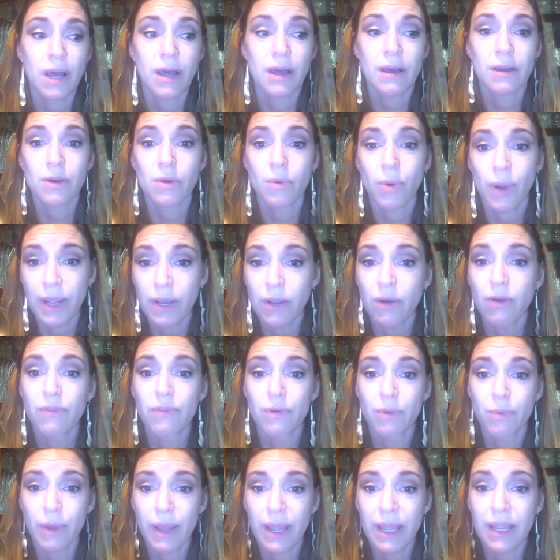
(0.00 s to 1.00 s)
quite
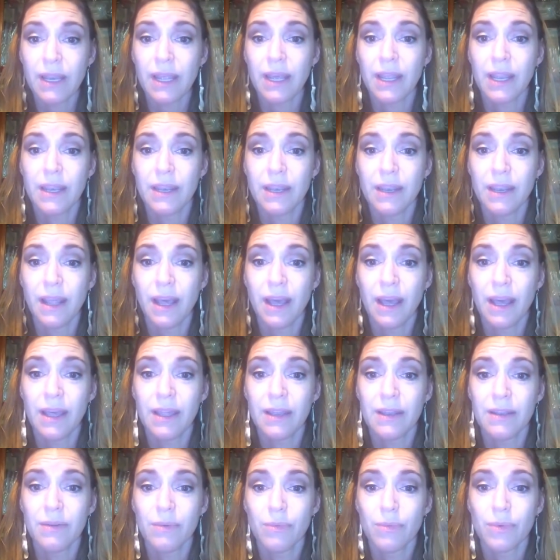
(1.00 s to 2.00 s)
overweight
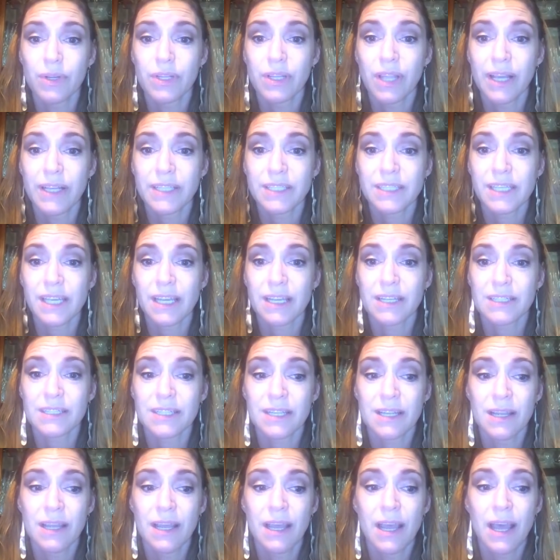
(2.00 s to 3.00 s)
and would like to get,
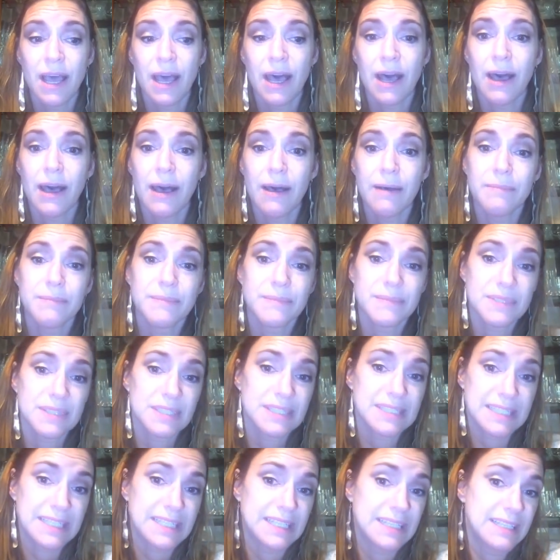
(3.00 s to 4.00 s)

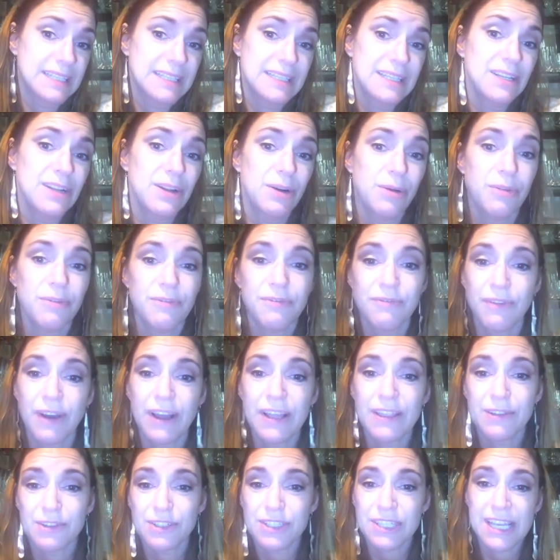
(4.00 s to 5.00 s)

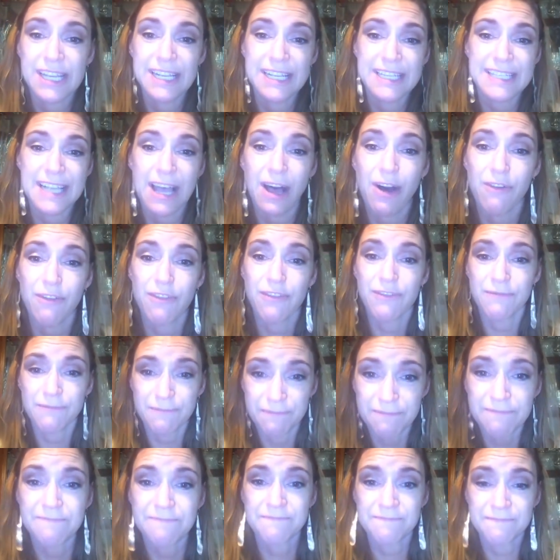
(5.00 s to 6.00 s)
find their skinny self.
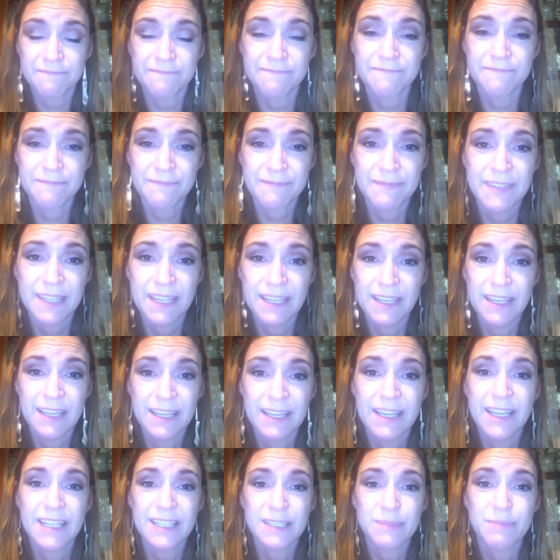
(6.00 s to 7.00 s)

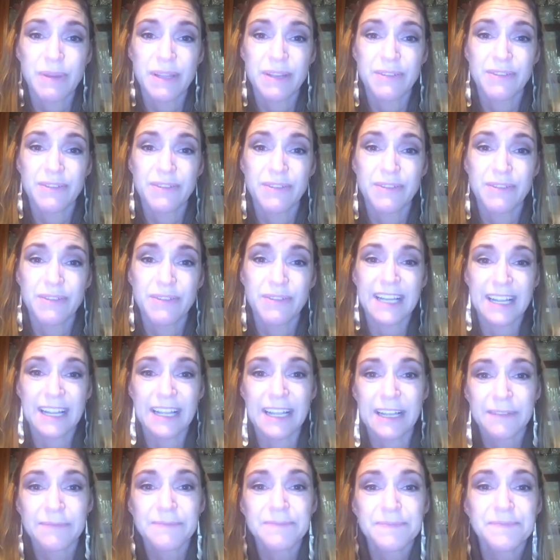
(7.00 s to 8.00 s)
It's been really
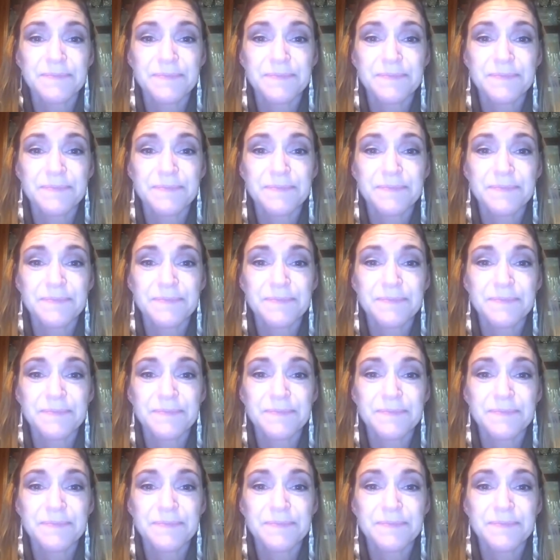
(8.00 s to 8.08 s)
exciting.